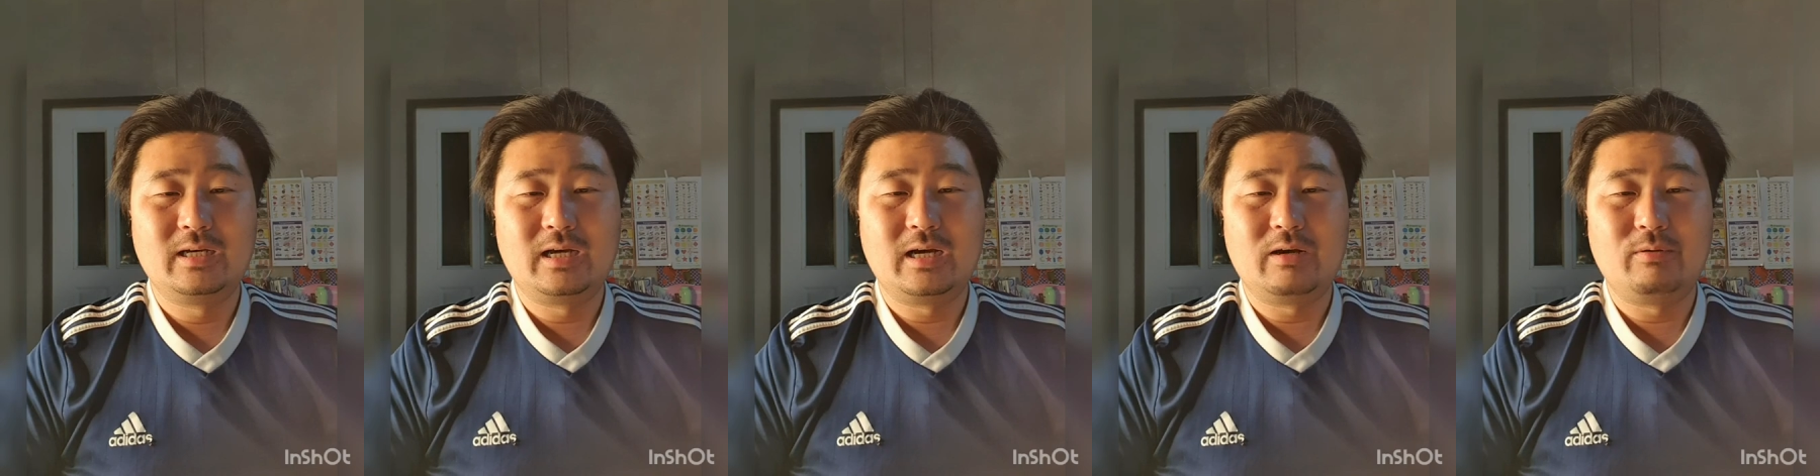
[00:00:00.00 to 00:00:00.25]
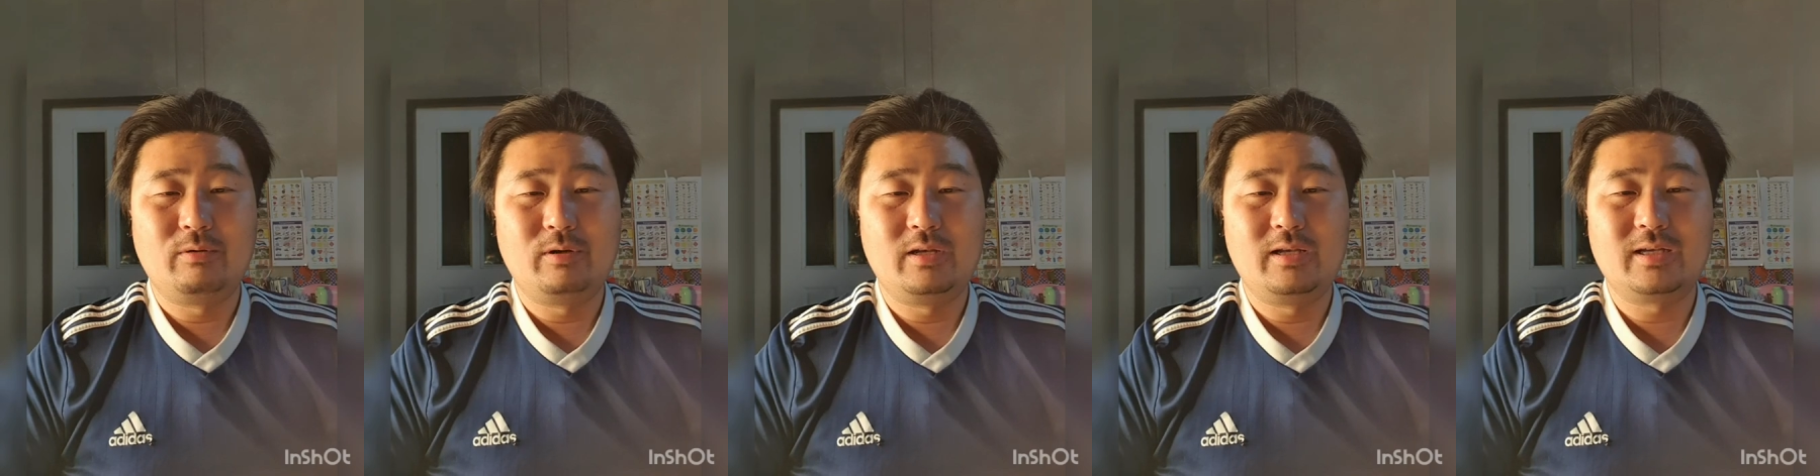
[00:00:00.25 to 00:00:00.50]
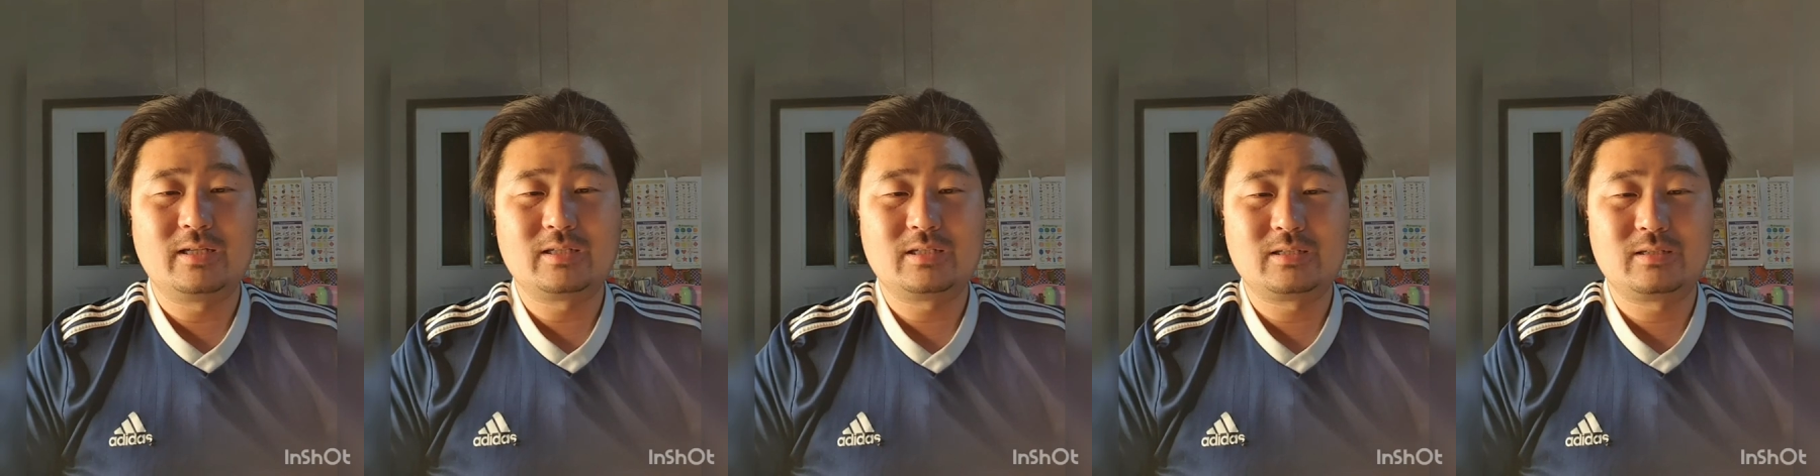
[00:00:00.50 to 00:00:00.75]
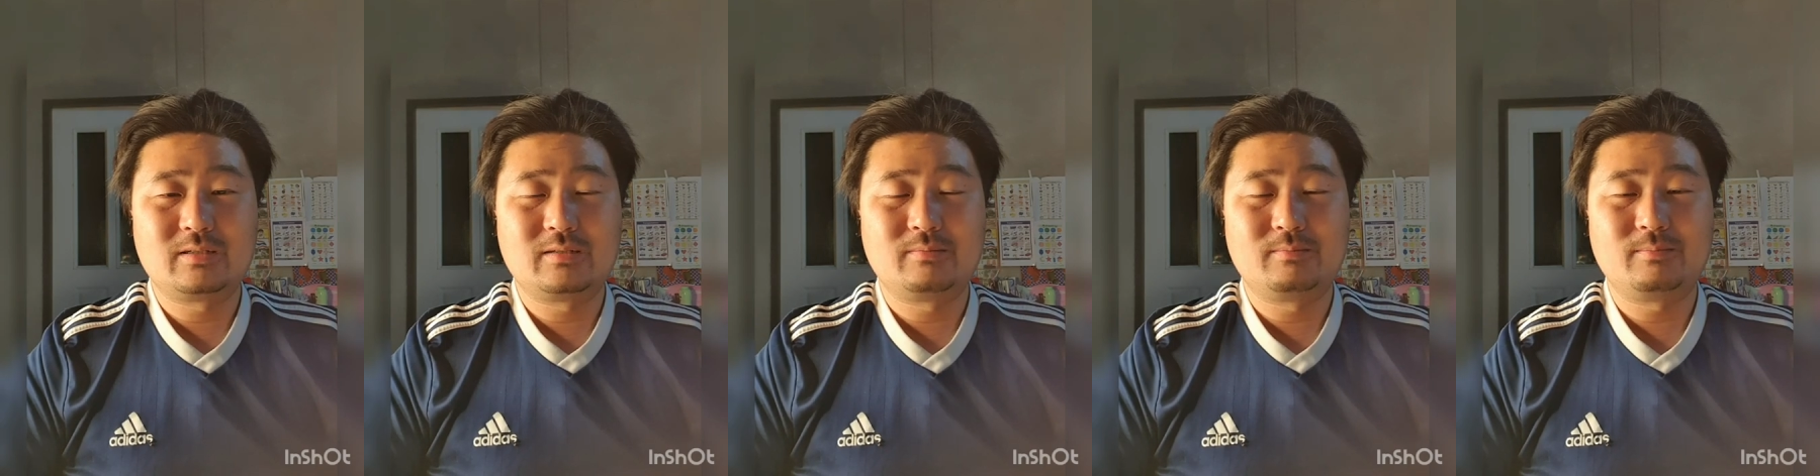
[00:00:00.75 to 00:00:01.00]
I will just
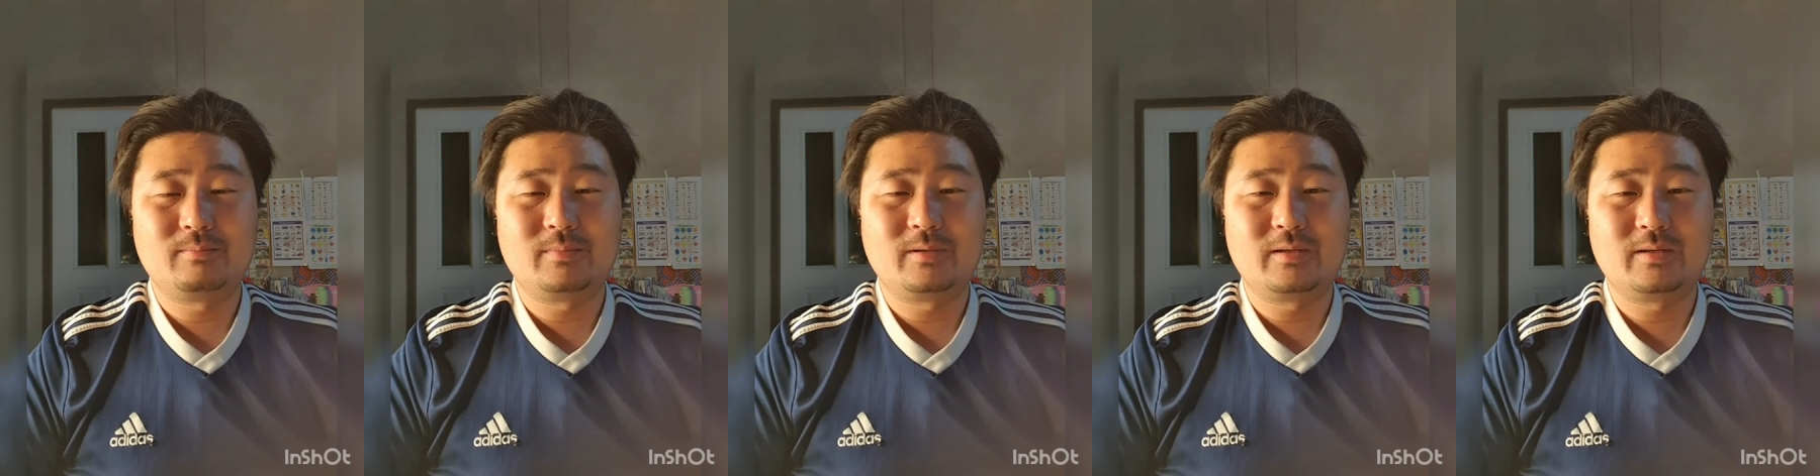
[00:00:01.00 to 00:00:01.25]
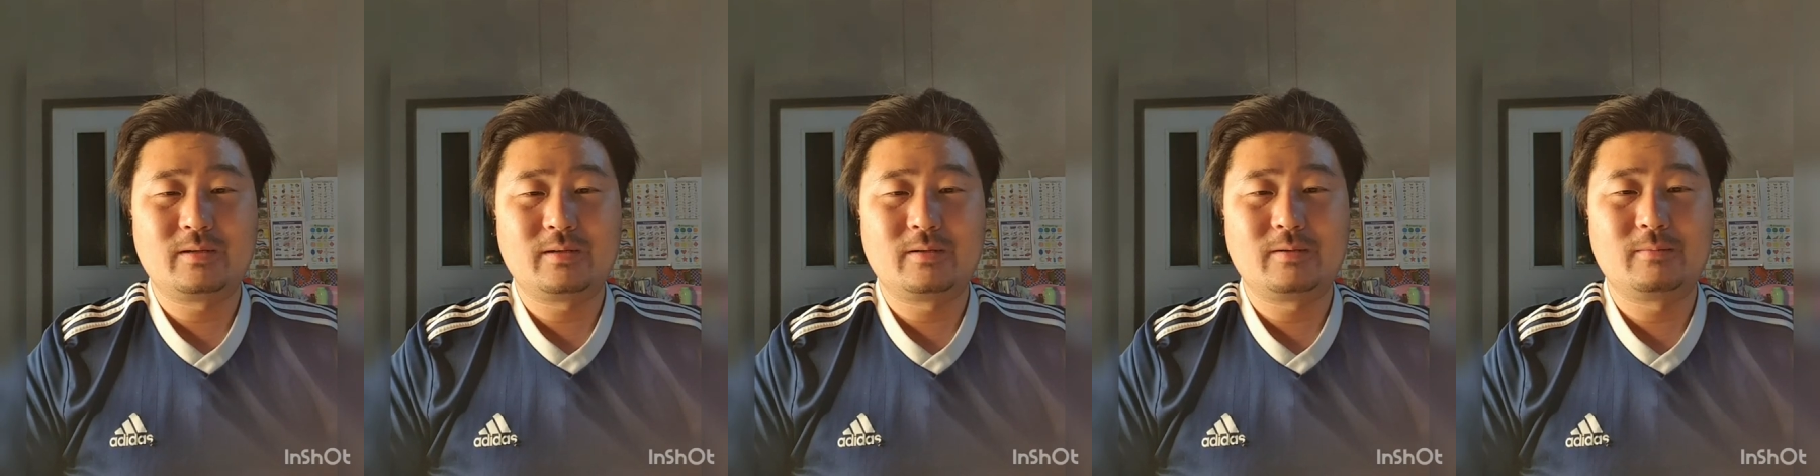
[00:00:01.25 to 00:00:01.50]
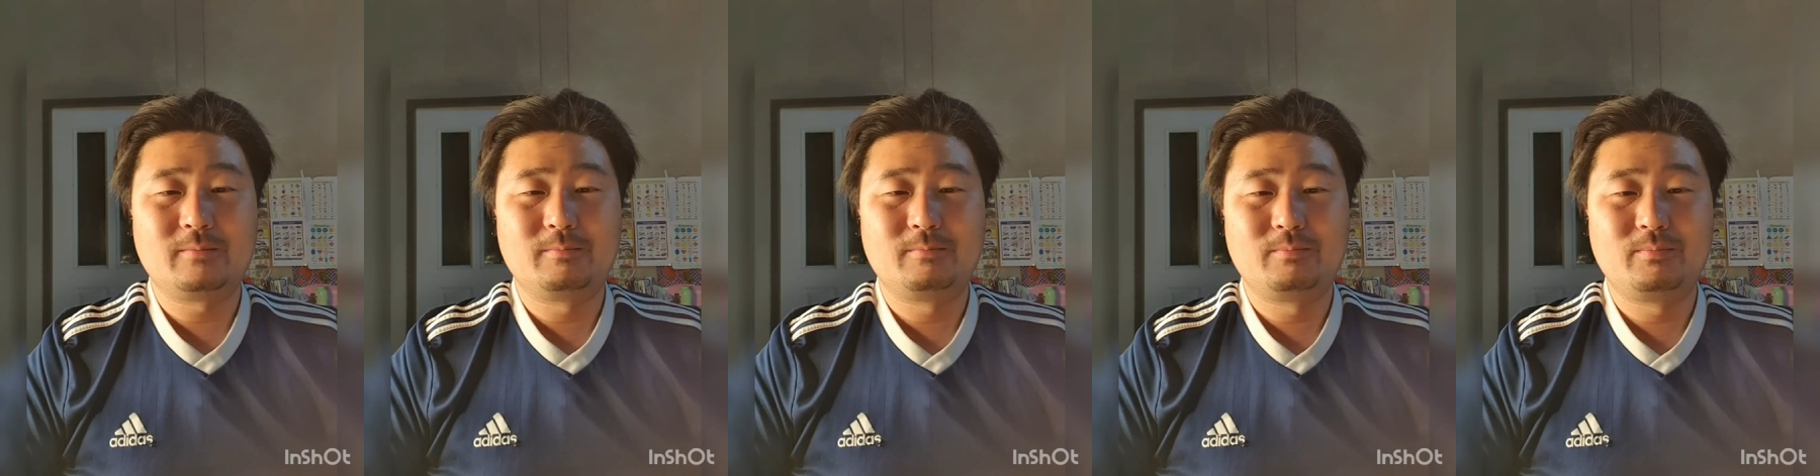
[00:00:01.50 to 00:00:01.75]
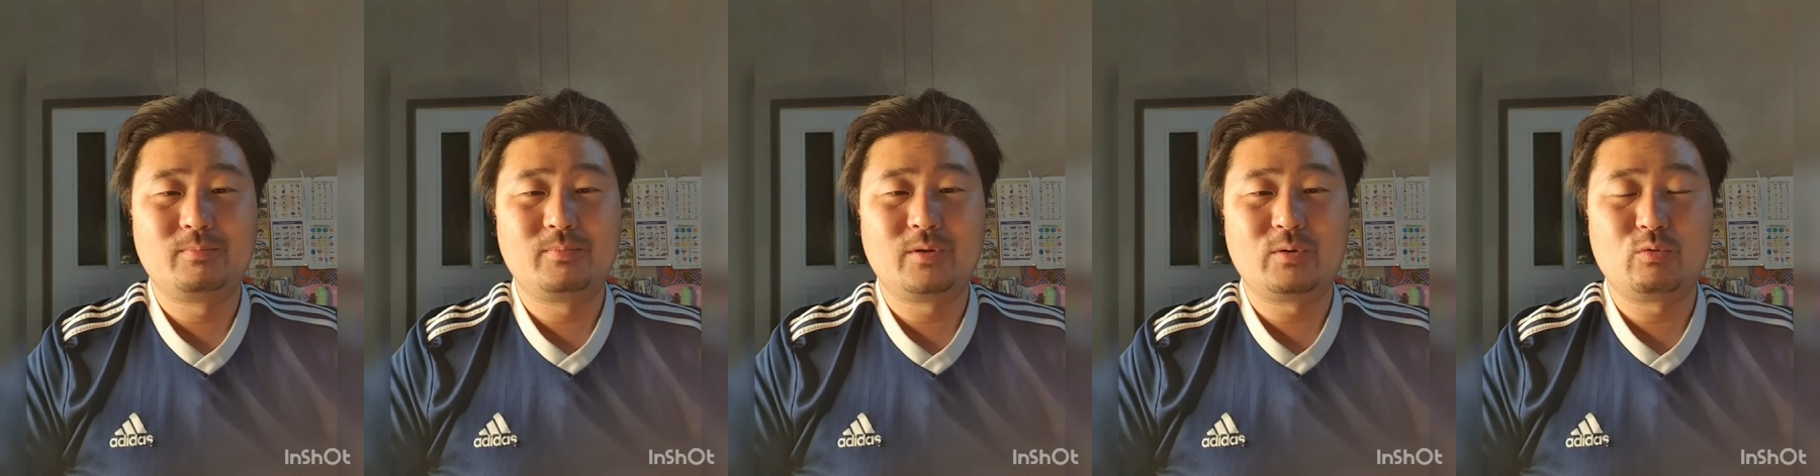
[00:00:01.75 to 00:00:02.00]

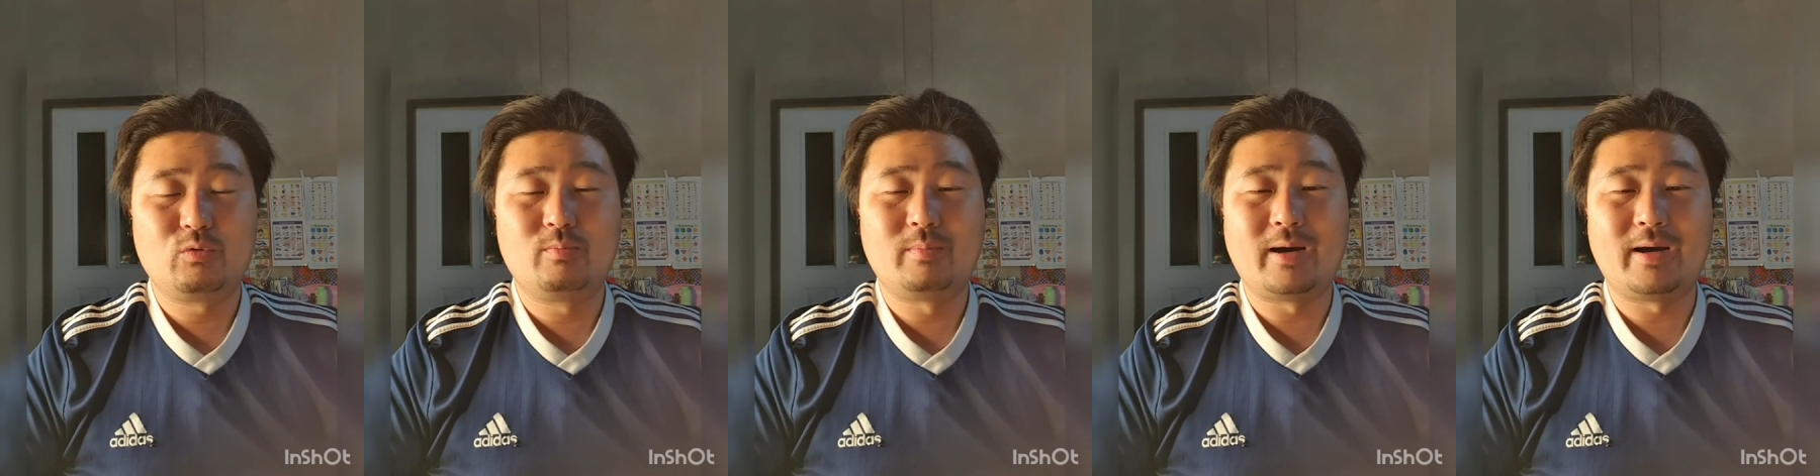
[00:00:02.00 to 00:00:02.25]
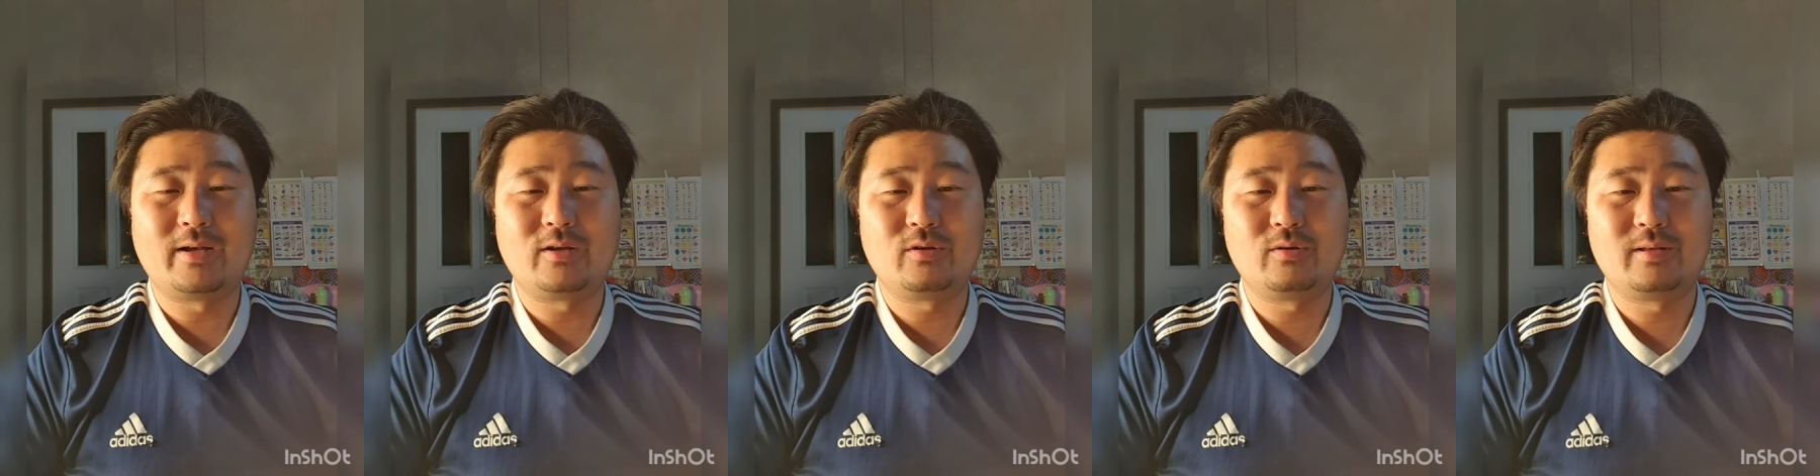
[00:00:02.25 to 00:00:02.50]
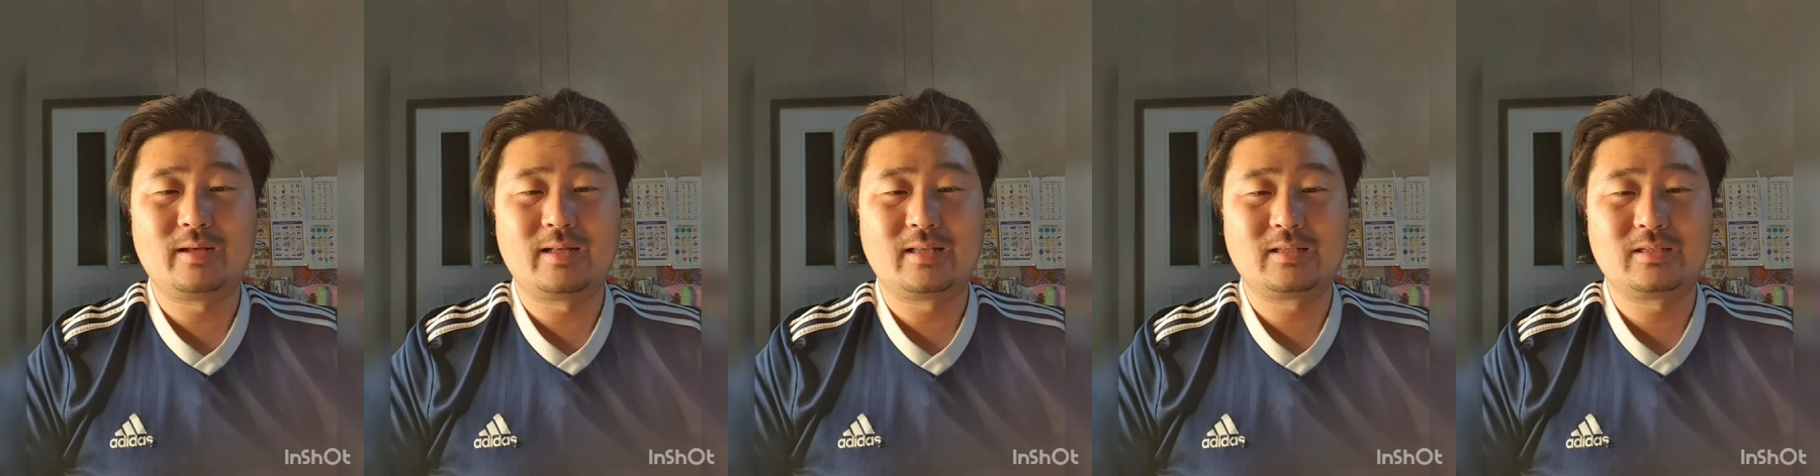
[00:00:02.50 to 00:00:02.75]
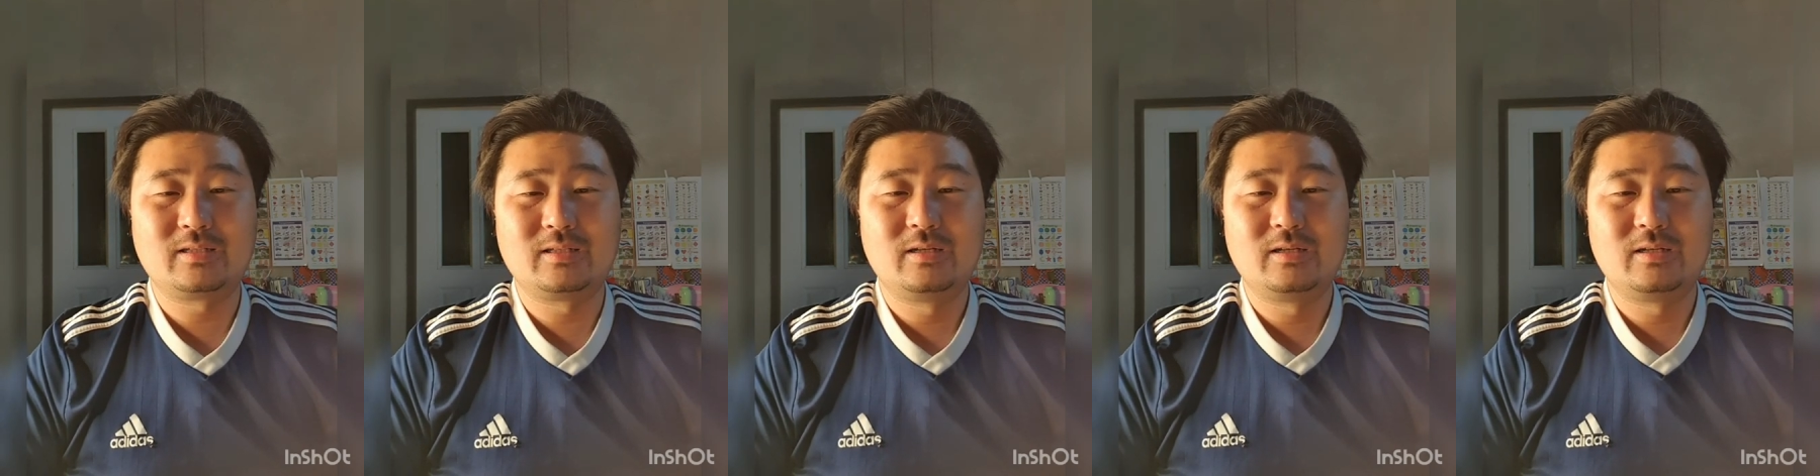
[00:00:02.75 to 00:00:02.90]
remind you that